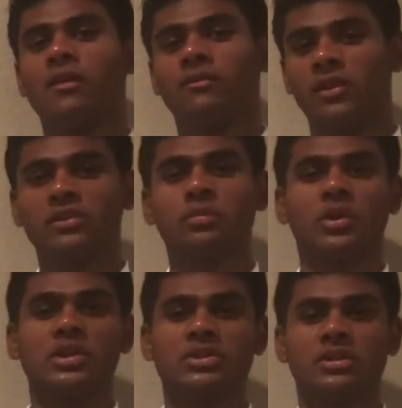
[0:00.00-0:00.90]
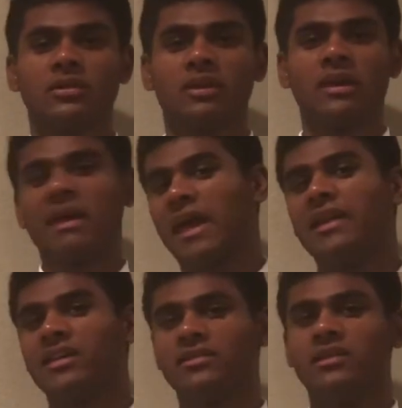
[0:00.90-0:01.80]
for inspiration, and
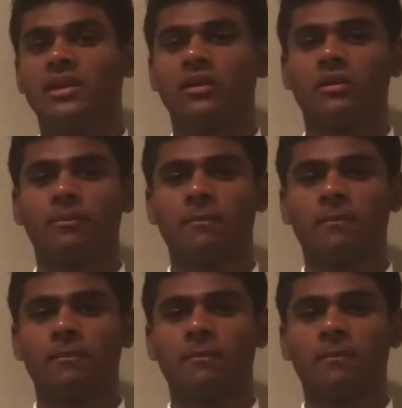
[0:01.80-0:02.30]
as a leader.